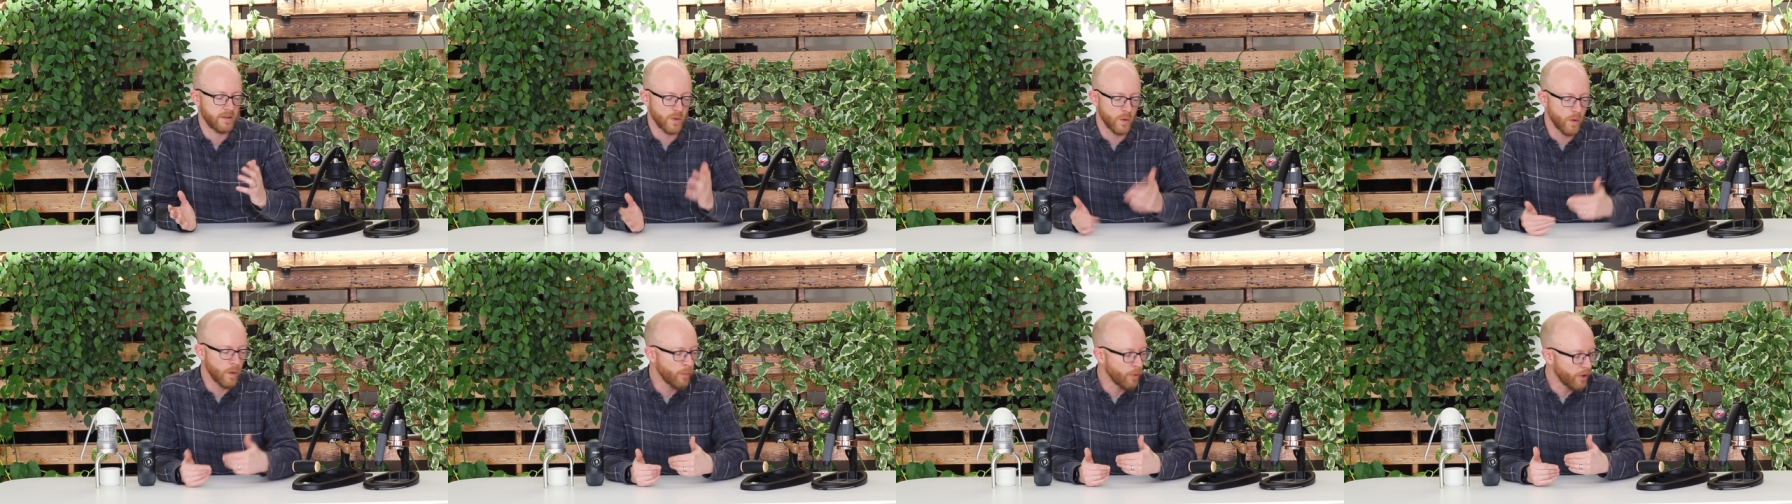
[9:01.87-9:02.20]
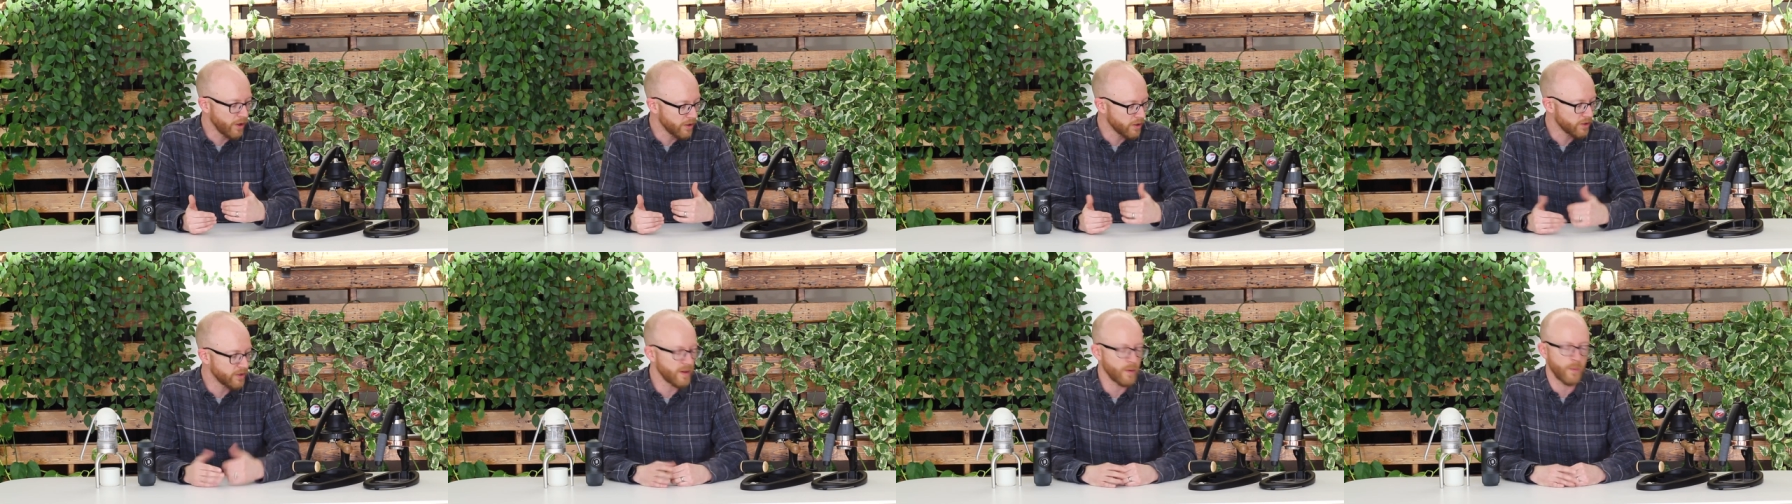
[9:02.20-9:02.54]
dual
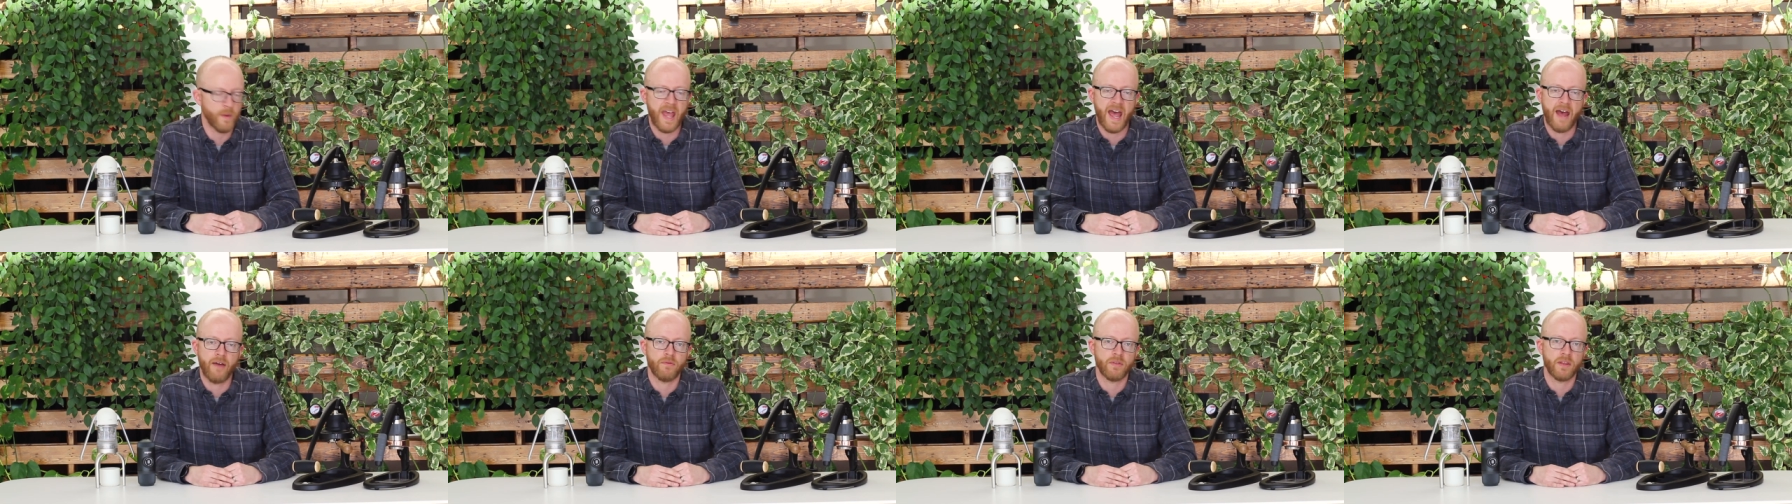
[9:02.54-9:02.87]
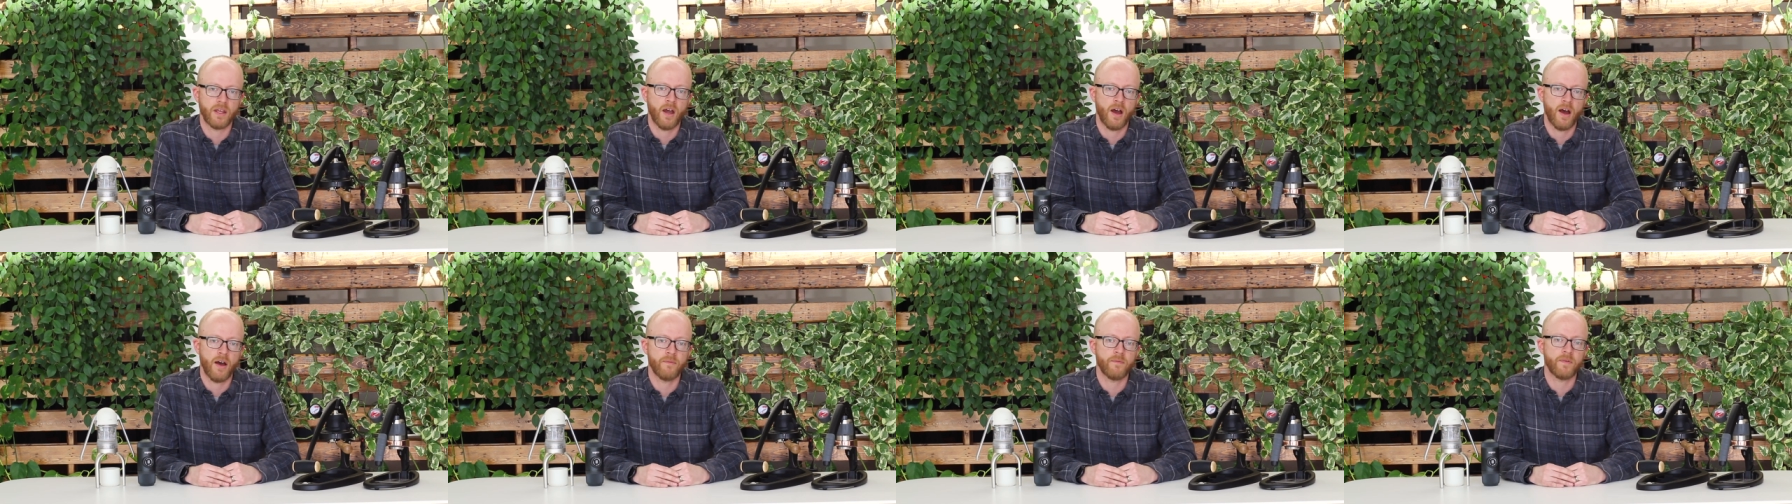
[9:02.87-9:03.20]
boiler that we have in
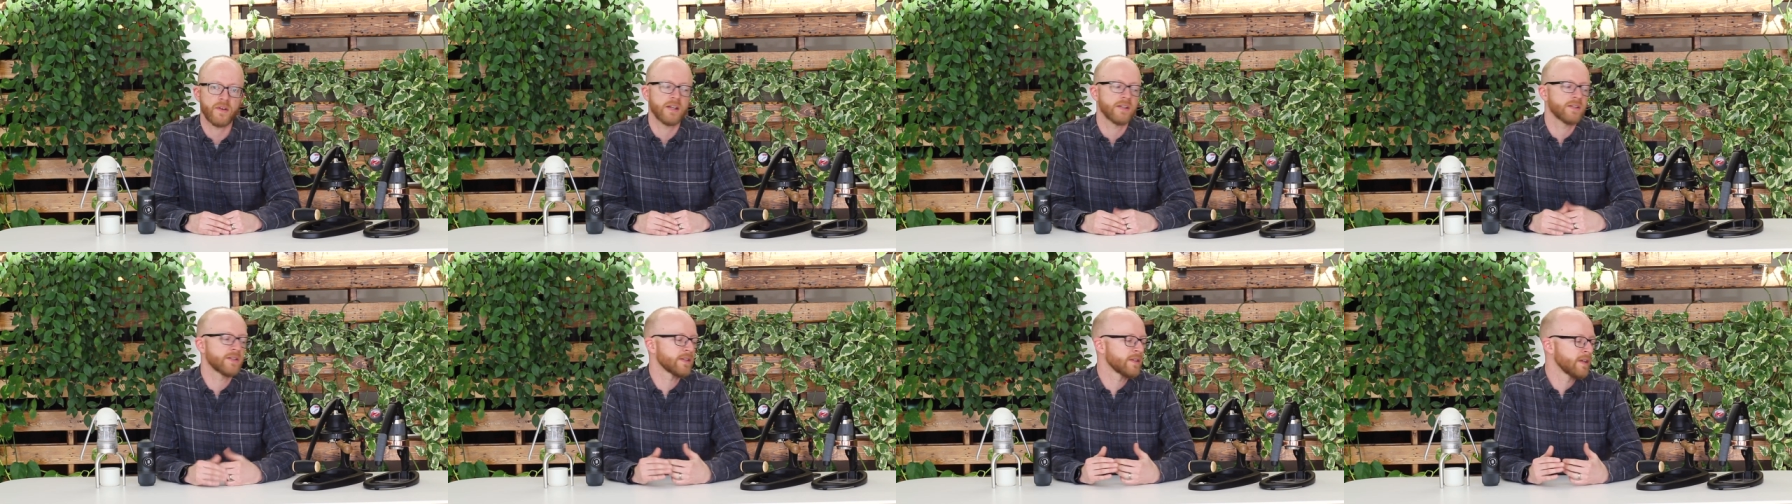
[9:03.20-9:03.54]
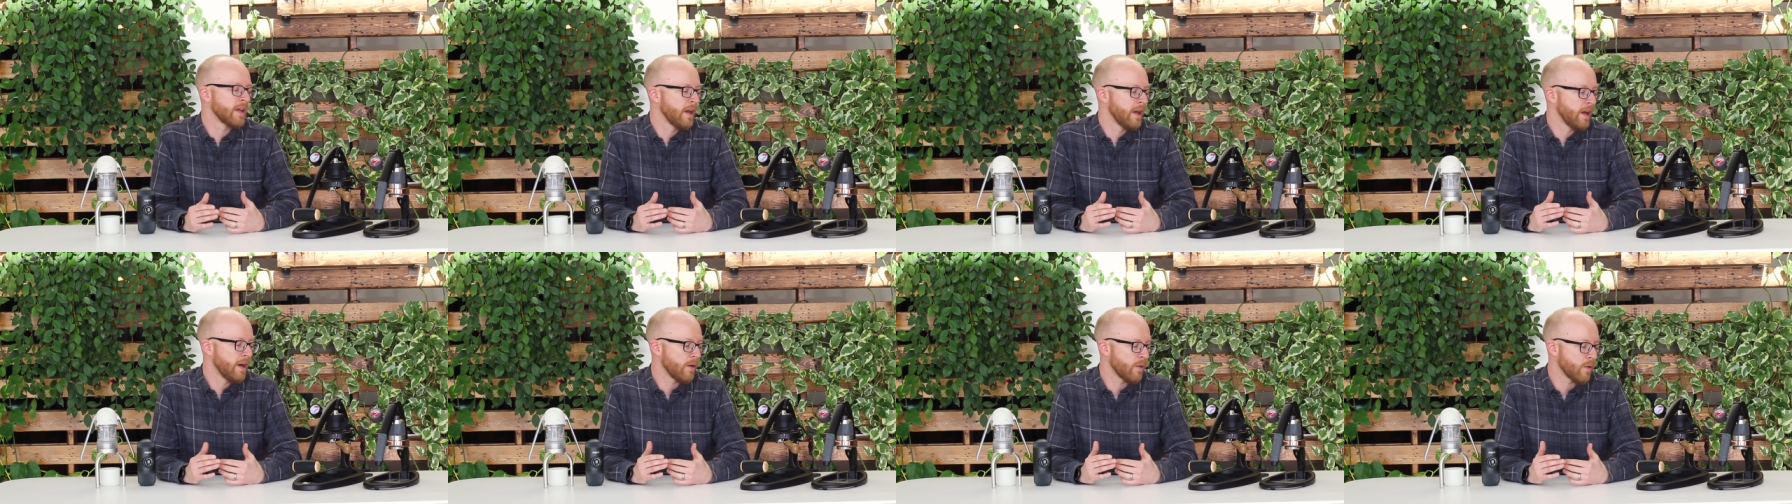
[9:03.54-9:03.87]
the office
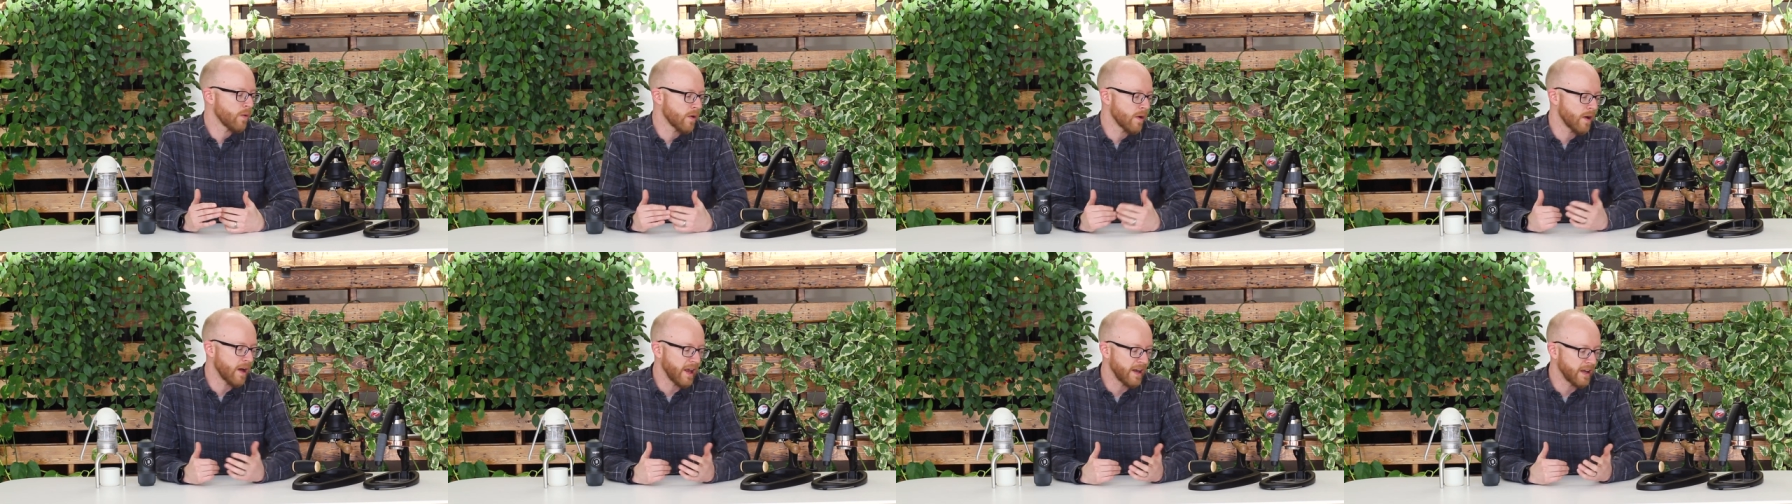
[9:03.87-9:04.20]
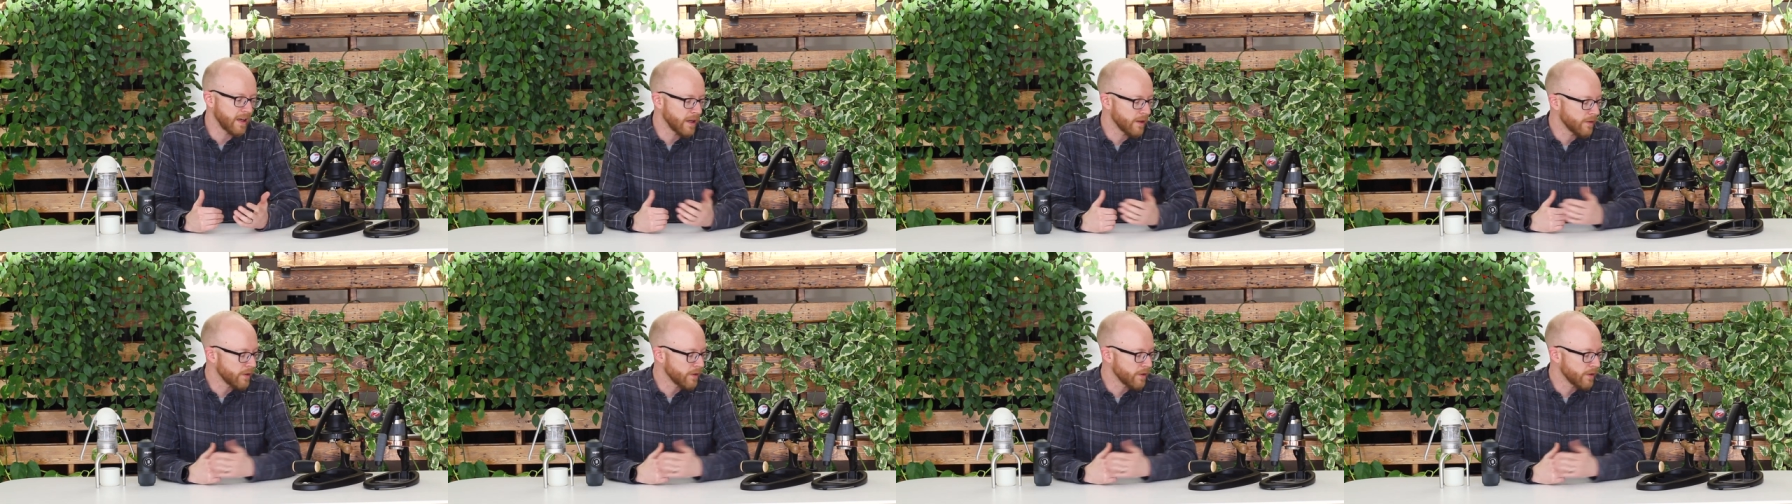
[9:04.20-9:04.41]
or any